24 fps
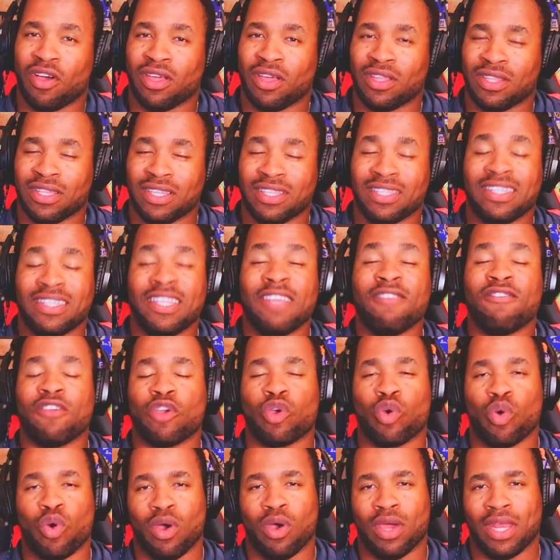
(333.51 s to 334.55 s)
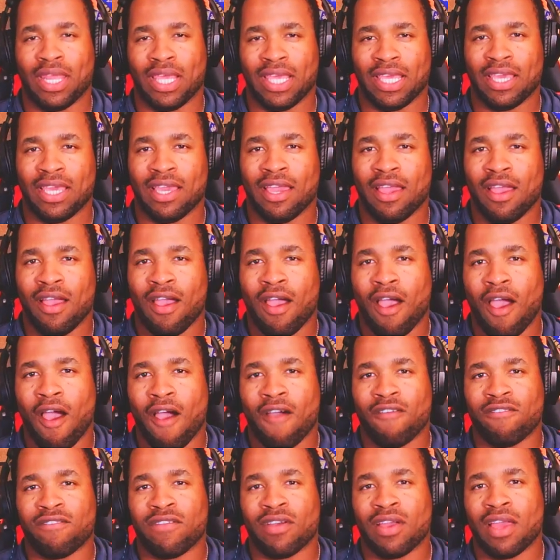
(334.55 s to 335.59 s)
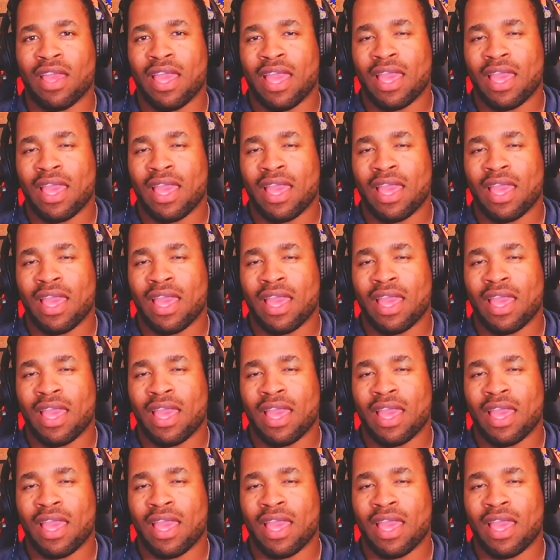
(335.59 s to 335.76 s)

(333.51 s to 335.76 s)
on the difficulty of